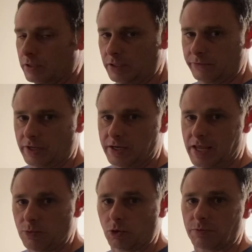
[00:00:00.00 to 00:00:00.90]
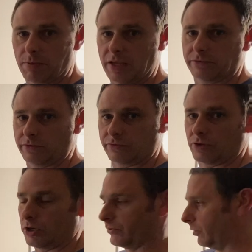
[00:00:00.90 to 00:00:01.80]
is a network-based
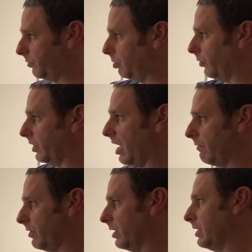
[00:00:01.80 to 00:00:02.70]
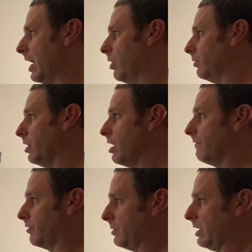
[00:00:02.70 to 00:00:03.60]
install, so it's pulling everything down
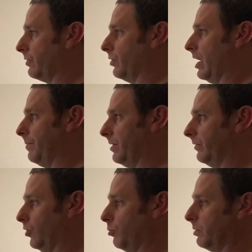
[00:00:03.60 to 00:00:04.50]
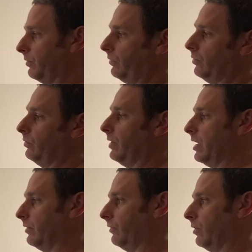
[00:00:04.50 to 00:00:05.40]
from Ethernet. And this
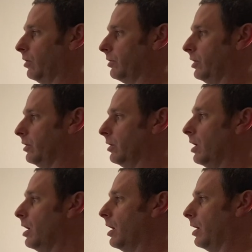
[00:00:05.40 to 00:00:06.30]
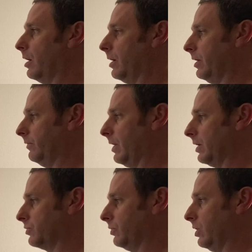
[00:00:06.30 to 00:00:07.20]
OpenSUSE install here is
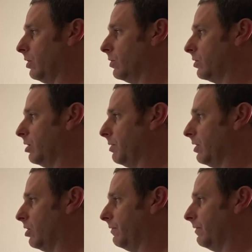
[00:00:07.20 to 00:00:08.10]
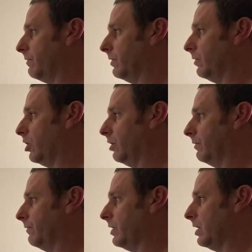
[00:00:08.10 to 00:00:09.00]
actually all coming off of the
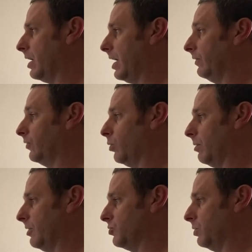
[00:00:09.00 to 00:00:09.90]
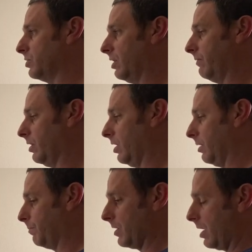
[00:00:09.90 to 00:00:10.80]
ISO image, which
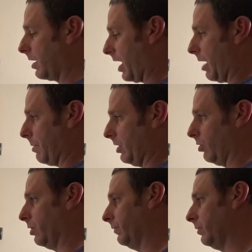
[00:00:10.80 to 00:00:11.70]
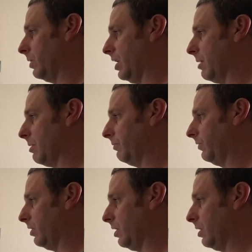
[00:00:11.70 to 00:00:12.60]
I've copied onto the
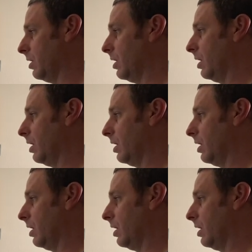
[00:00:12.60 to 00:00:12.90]
MMC